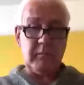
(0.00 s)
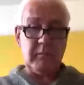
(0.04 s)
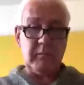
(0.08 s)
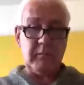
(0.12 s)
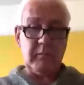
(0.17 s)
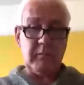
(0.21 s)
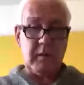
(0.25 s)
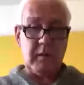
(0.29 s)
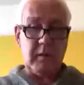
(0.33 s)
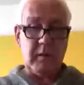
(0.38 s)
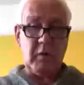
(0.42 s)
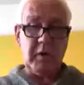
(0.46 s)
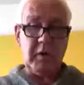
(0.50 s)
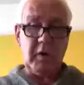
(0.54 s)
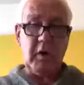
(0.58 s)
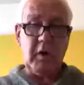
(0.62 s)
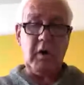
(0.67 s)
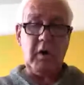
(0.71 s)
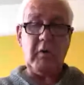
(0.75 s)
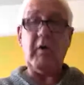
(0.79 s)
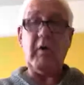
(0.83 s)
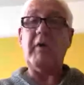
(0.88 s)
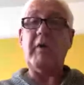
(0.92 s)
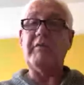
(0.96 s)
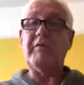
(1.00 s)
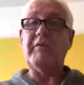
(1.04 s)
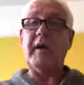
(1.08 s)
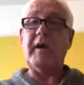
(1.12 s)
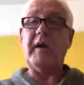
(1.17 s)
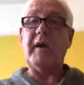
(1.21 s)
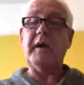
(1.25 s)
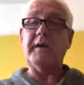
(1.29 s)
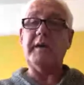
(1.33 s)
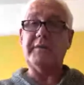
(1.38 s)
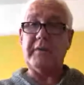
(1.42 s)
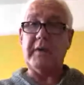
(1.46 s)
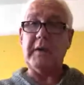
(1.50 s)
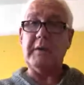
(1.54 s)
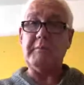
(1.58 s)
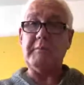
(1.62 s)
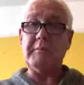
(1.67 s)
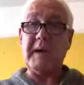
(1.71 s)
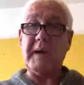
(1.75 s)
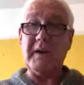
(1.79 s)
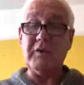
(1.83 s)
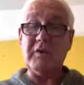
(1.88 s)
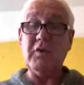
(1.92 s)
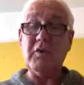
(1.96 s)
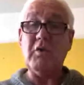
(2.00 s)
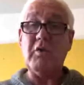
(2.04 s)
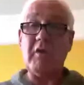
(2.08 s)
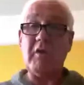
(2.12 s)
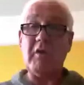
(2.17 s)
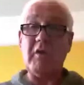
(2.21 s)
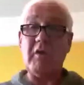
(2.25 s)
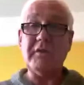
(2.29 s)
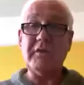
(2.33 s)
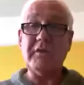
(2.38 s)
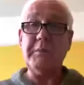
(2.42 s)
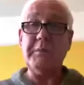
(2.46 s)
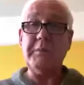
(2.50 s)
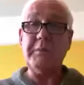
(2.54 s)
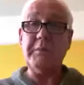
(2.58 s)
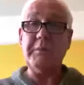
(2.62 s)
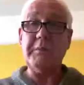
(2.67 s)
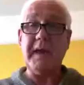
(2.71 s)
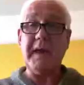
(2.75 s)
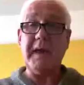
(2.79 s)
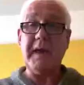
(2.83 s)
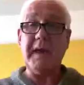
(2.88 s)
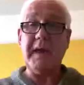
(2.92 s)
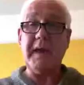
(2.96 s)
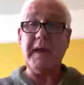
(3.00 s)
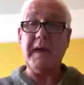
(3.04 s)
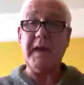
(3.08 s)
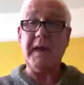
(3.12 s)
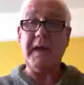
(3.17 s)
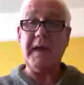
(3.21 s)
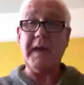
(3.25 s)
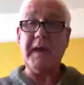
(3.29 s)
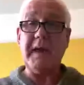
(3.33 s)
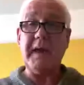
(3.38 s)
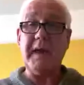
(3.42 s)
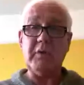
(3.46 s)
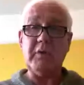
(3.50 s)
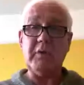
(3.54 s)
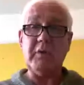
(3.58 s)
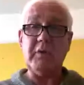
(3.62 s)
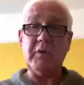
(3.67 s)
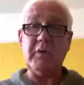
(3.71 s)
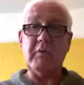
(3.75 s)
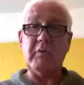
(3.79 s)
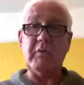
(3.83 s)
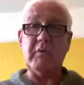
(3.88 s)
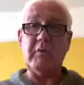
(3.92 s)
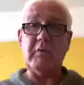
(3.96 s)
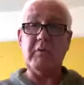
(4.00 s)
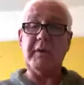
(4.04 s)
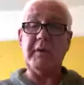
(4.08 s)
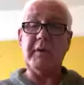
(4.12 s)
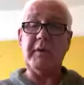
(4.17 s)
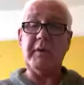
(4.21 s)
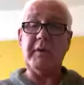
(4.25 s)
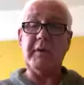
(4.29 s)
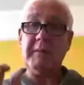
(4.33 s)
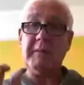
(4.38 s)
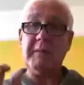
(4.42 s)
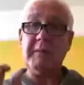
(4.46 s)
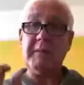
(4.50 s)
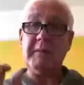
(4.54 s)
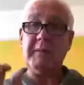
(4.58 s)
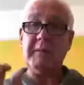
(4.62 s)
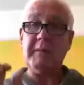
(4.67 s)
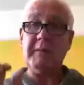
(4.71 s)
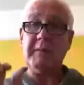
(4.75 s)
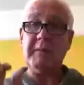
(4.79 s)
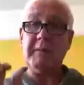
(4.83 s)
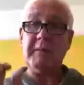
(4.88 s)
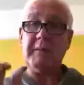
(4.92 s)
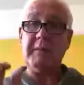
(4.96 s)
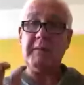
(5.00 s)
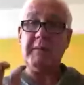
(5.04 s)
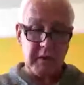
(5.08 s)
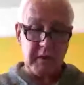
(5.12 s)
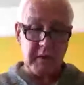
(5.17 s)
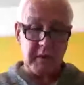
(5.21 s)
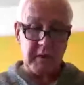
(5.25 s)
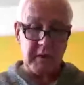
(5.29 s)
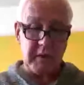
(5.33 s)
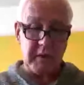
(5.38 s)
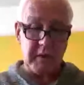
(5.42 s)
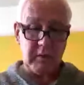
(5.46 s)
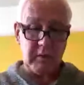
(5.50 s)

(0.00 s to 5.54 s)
right, what you've got to offer is the amount you're actually paying me. That's what you've got to offer, the amount you're giving me.